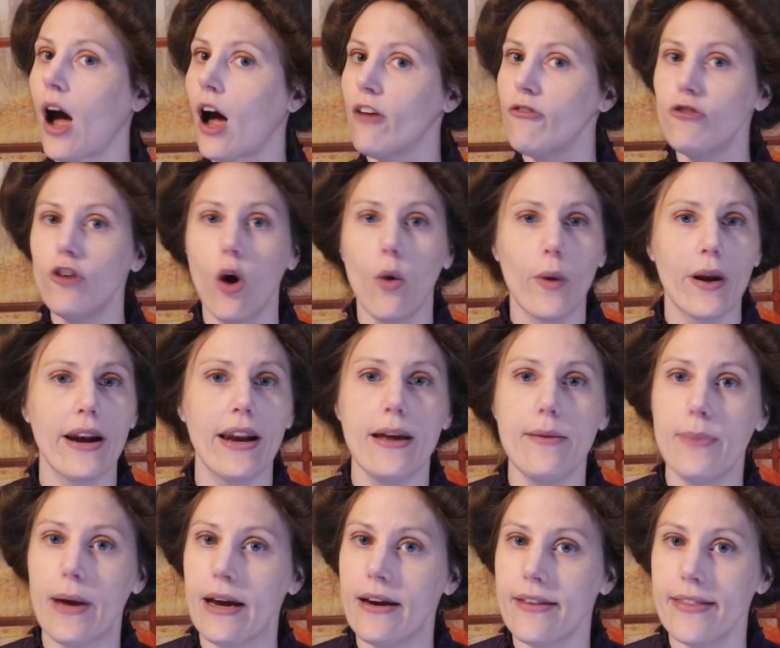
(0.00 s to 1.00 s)
I've
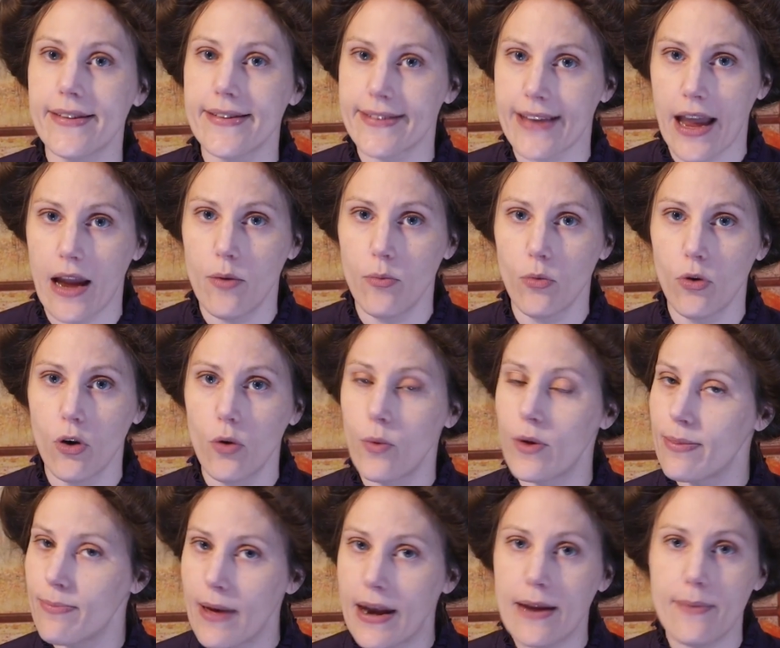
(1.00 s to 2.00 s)
knowingly been in the same room
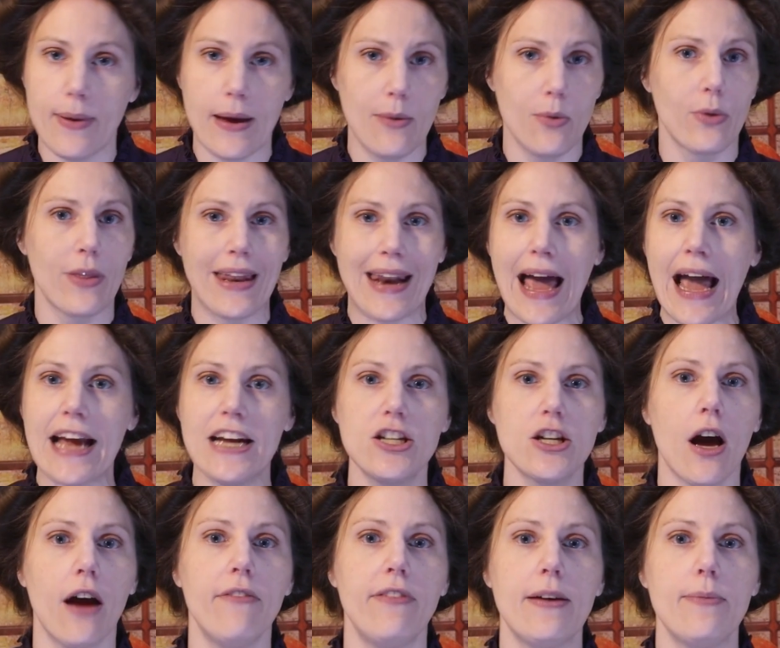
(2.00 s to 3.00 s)
with many people that are
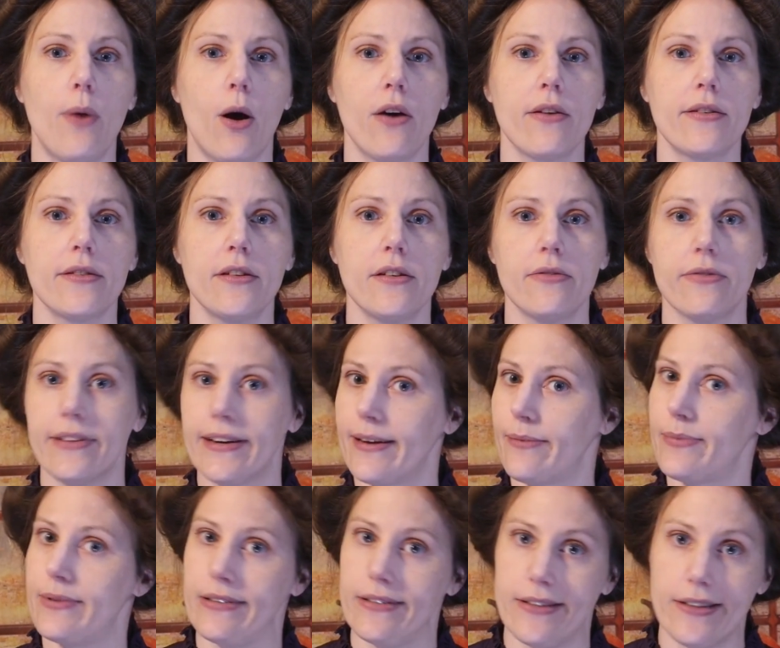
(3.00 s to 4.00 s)
HIV positive and
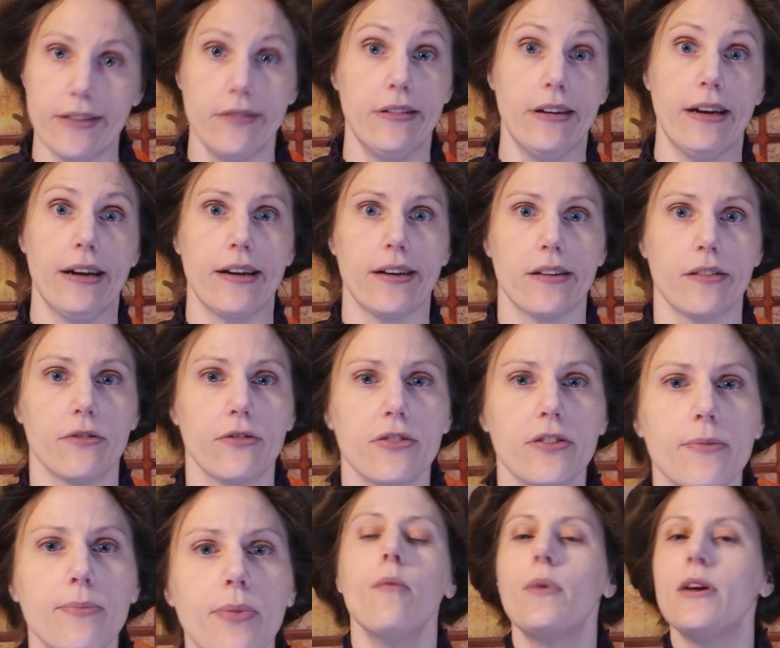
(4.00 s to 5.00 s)
I'm still negative.
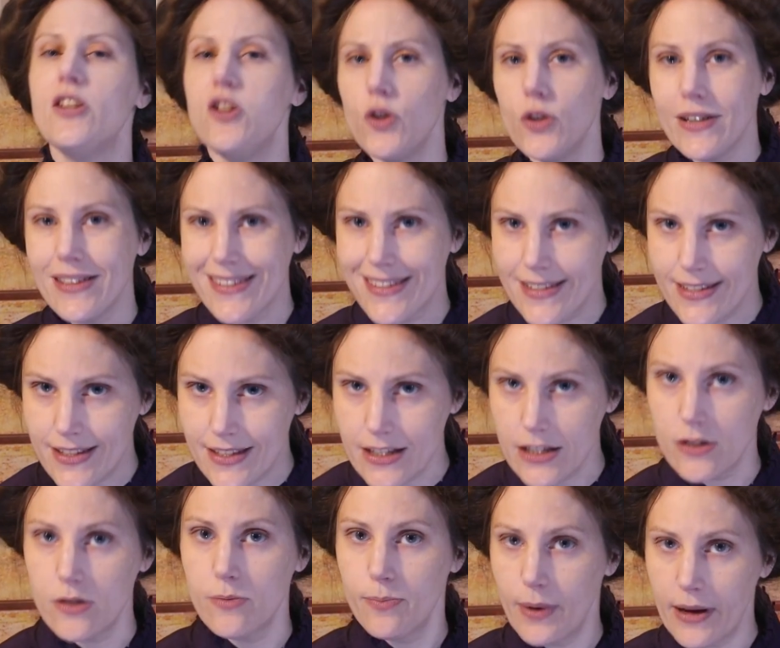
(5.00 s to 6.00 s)
But you can
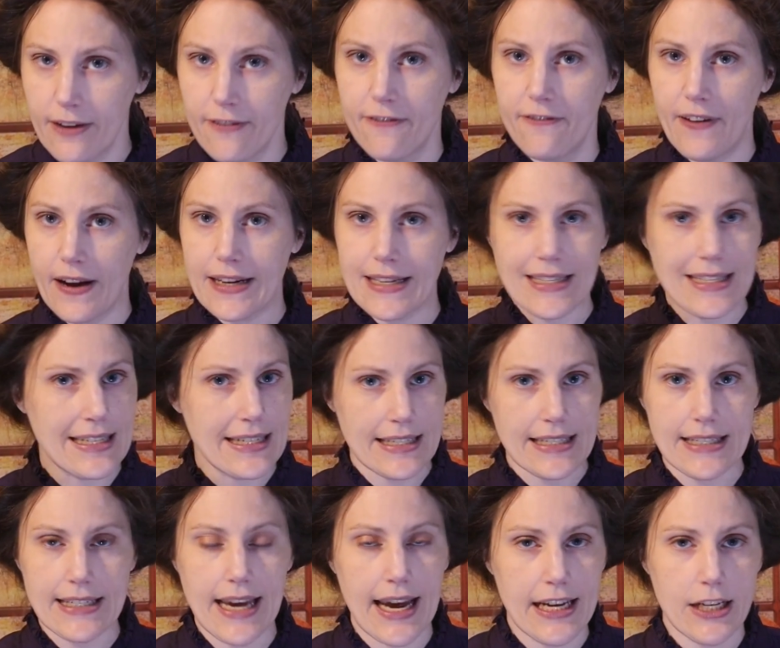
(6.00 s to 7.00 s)
still be infected in
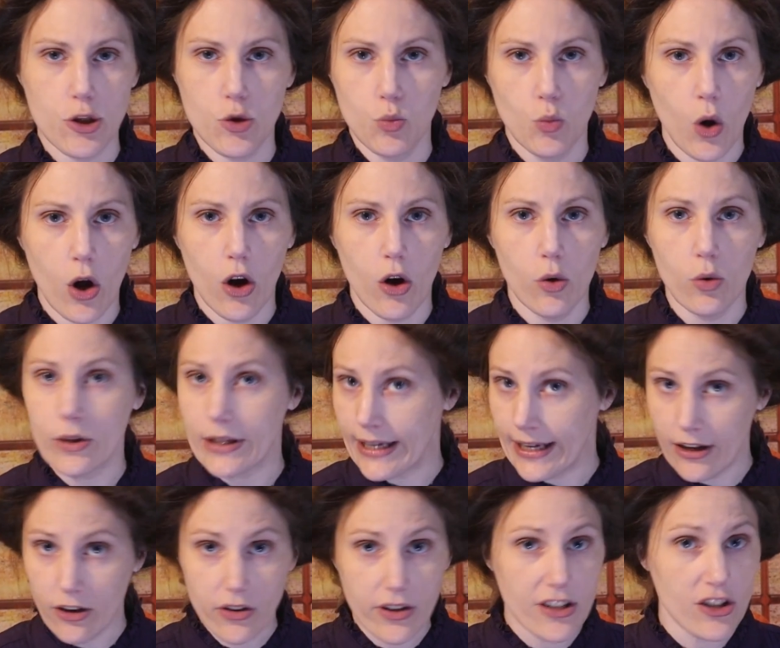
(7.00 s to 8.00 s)
today's world,
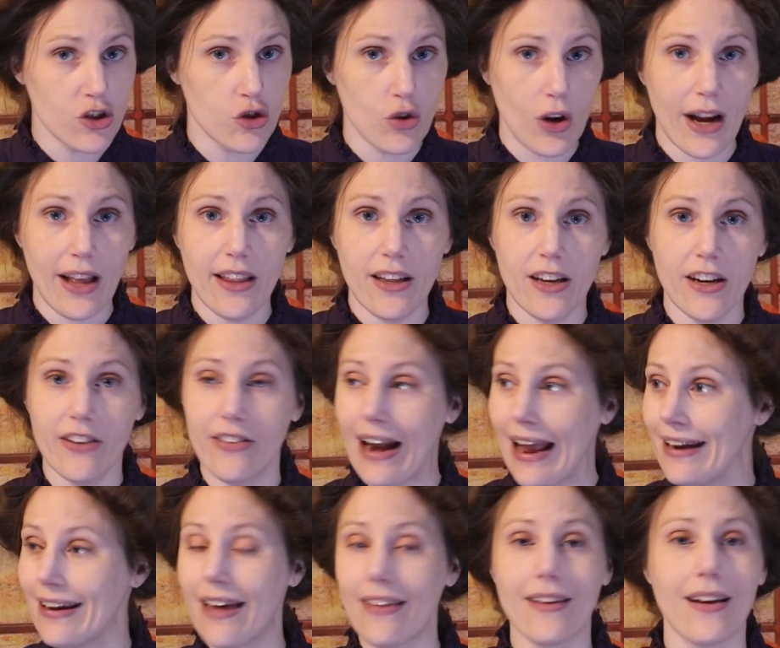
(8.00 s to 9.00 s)
here in Australia
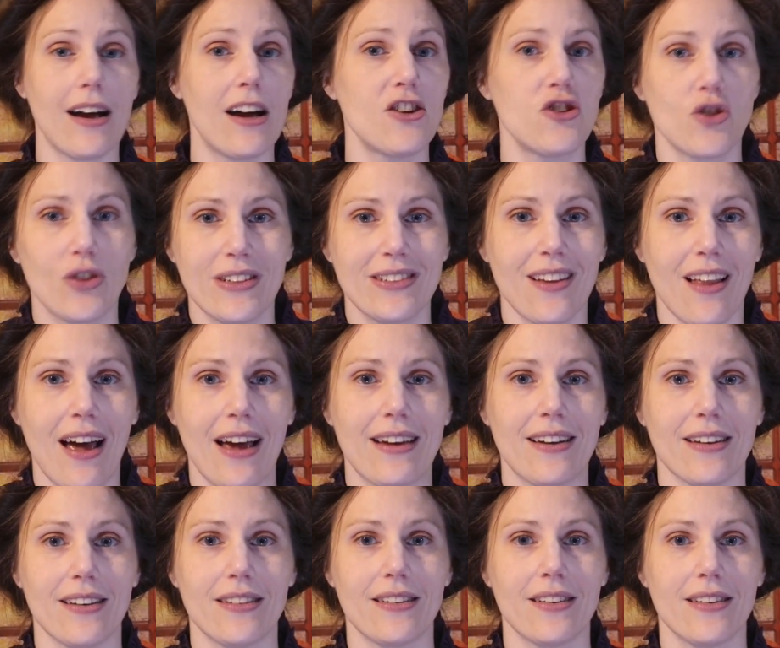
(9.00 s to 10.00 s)
and other countries
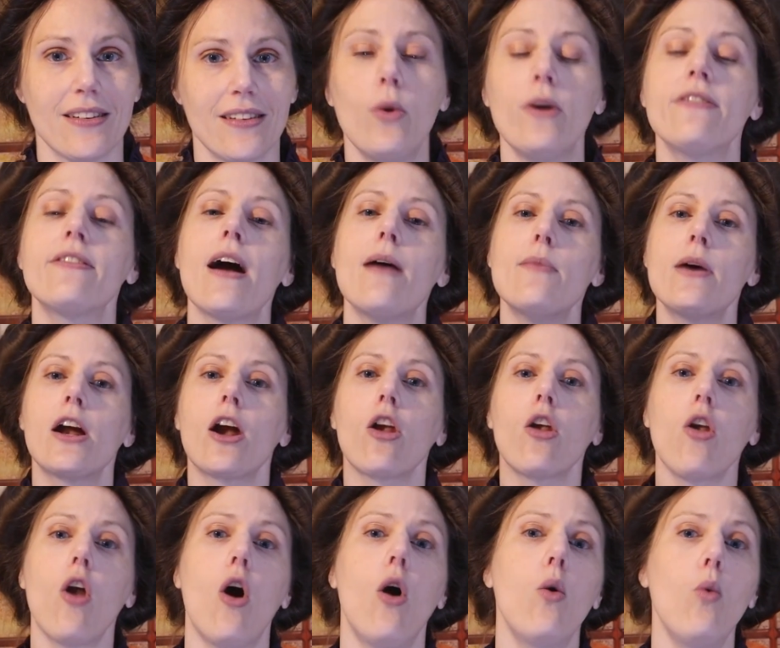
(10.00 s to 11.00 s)
like it. We've come a
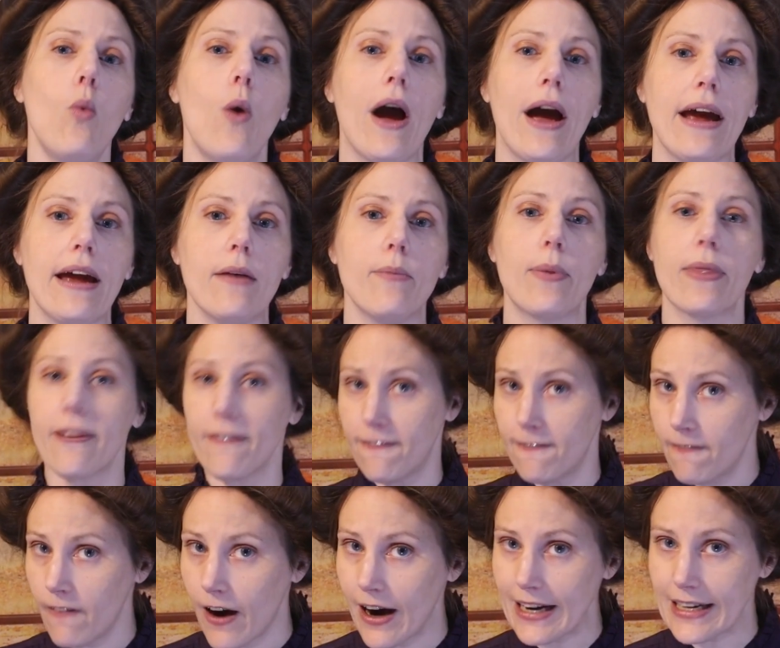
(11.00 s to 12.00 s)
long way, but the
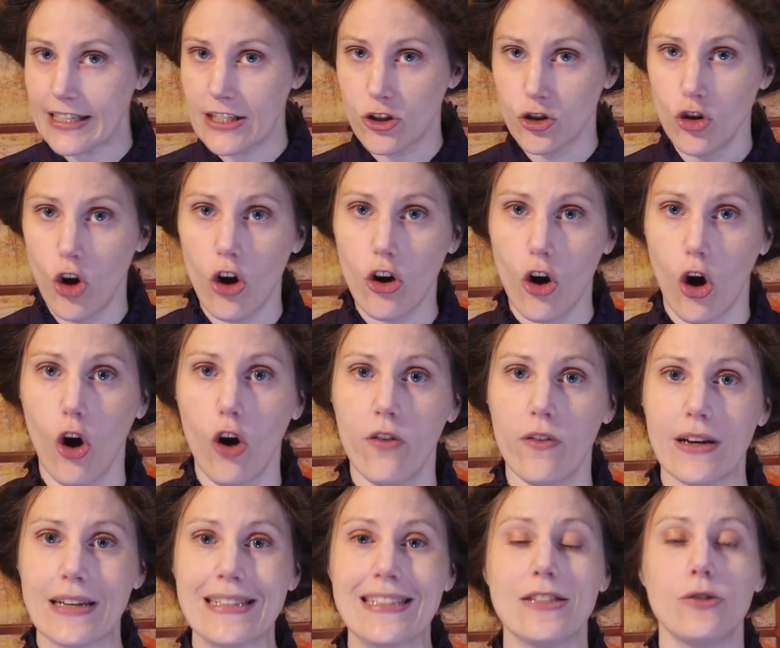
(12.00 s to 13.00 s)
fight is not
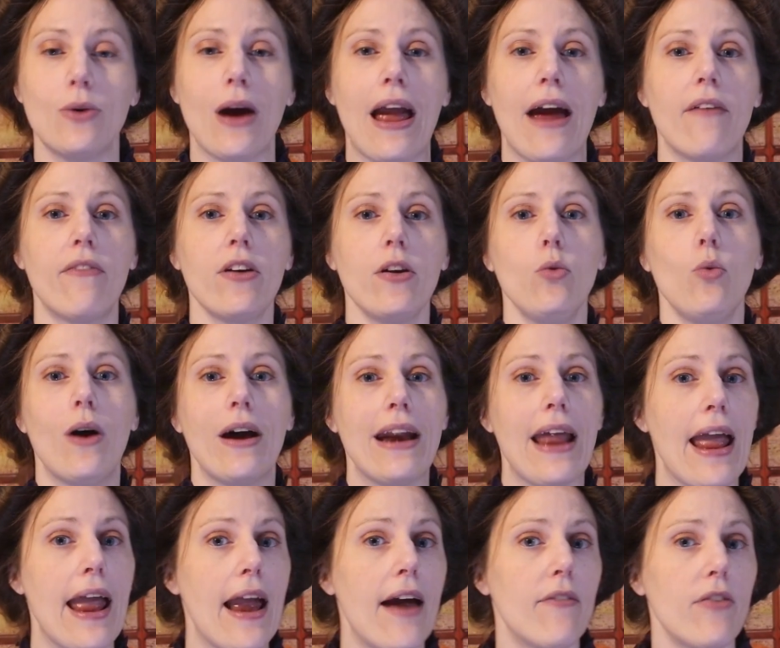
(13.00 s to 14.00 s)
over until
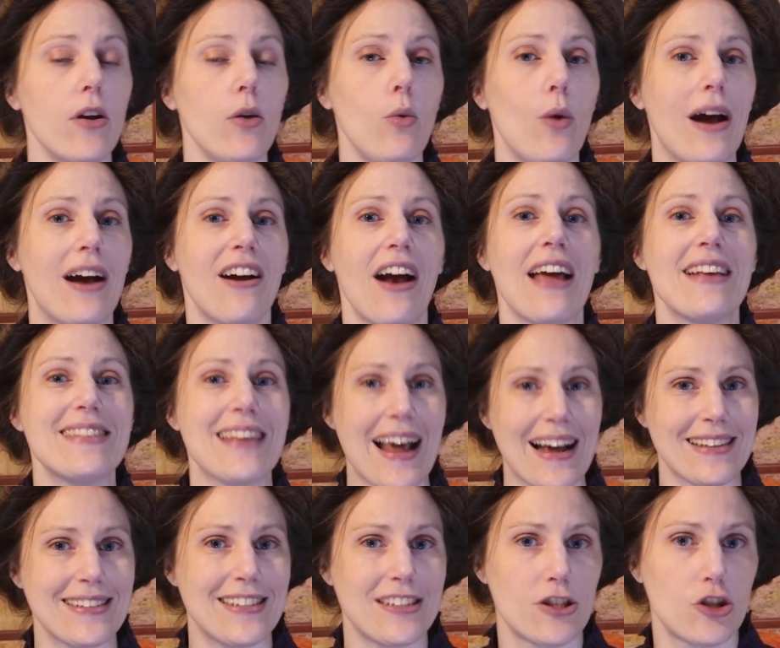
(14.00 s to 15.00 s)
everyone everywhere has
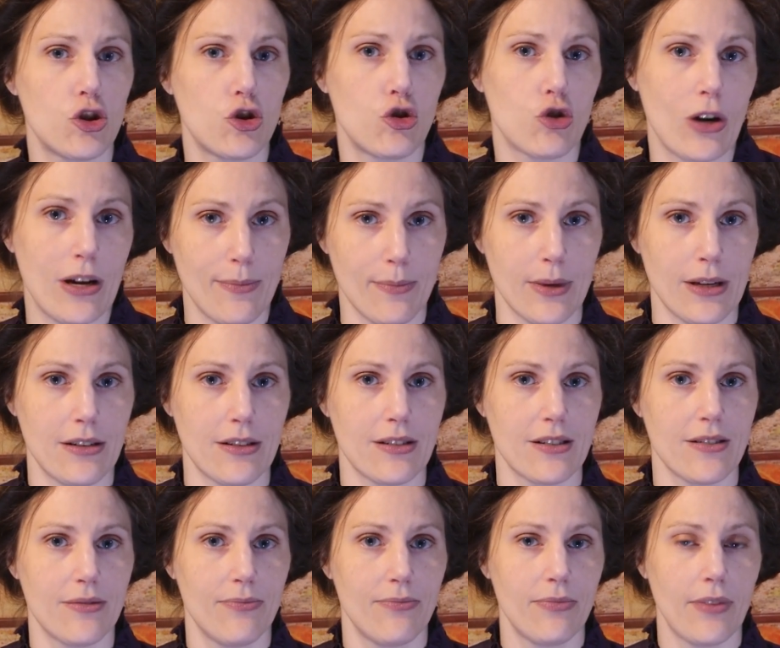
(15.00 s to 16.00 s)
access to
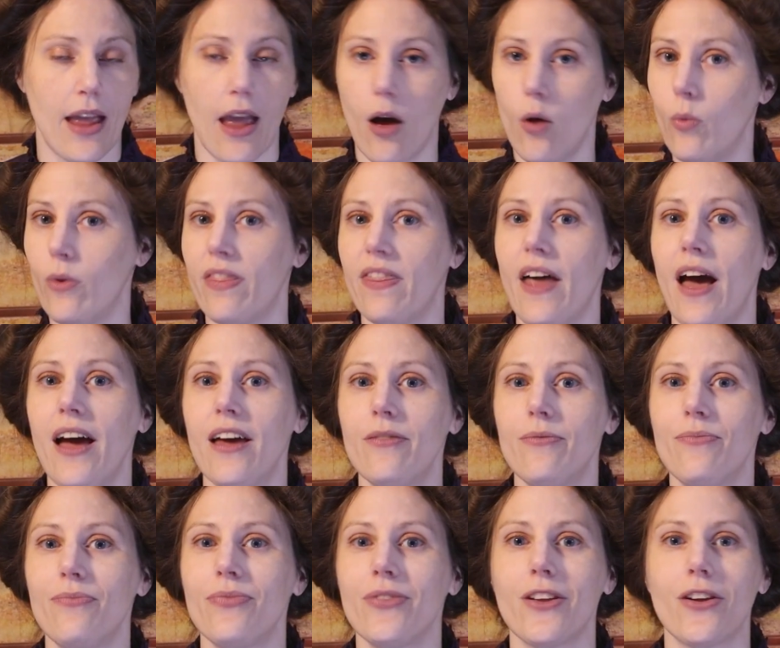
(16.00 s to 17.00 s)
treatment. And with
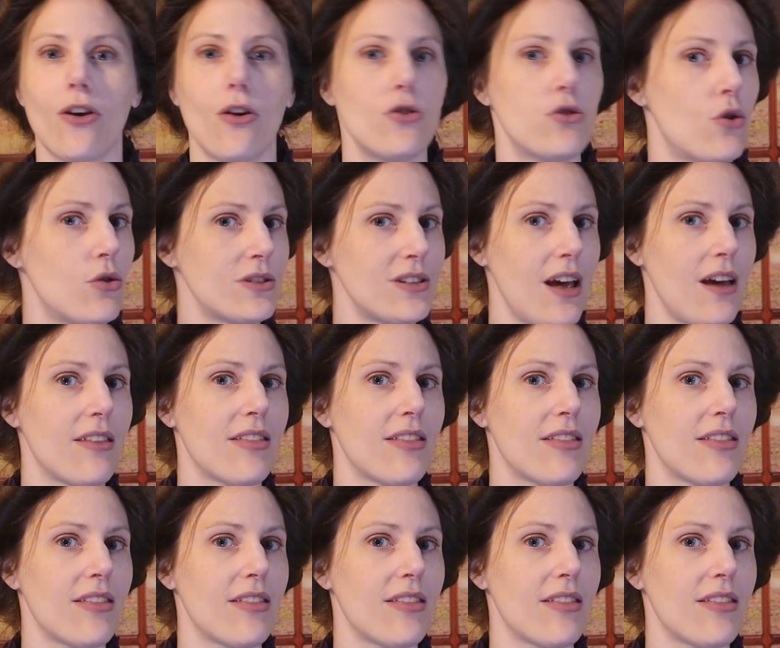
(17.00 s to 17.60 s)
that, go talk